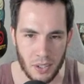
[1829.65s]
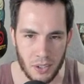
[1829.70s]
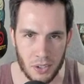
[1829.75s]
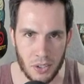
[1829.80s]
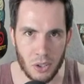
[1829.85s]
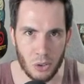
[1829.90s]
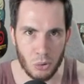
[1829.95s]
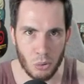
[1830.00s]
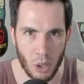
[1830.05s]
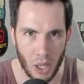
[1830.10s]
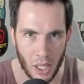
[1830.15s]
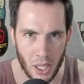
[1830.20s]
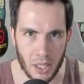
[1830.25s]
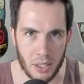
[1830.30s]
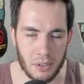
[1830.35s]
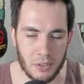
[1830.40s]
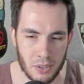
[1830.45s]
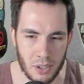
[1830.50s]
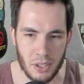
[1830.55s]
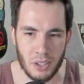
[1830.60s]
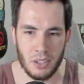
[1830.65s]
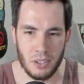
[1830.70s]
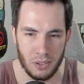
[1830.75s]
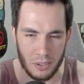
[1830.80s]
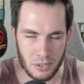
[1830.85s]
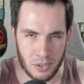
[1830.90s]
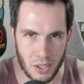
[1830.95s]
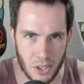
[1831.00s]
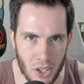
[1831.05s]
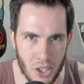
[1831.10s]
to uh
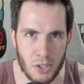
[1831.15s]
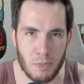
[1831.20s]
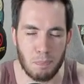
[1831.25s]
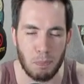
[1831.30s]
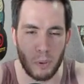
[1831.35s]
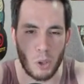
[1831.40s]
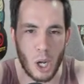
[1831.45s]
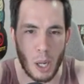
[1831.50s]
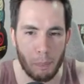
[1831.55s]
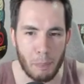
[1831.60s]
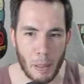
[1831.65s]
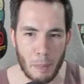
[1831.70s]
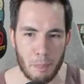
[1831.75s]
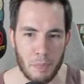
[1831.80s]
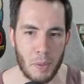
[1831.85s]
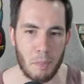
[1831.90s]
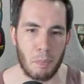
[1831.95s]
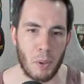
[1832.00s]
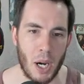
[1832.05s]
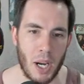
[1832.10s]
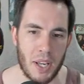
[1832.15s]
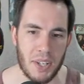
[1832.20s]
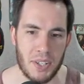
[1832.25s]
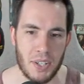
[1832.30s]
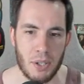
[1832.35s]
Next to just prop up the price.